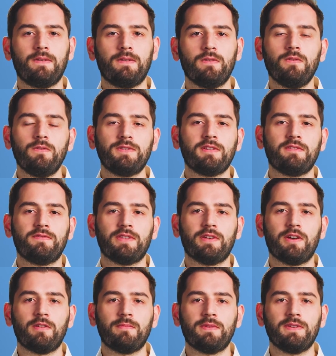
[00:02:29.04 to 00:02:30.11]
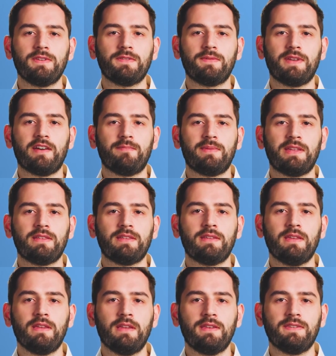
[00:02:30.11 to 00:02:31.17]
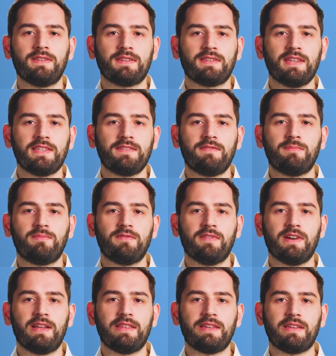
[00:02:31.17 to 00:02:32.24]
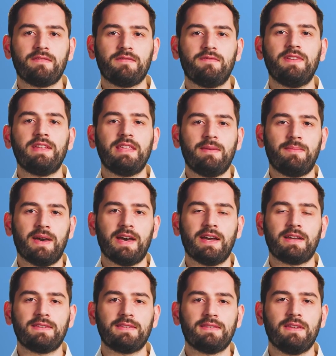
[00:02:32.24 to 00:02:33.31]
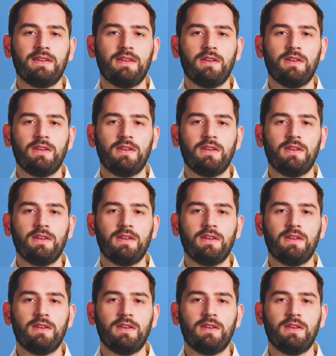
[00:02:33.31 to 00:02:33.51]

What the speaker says: Also for the homeless, we have been successfully providing Vinnie packs,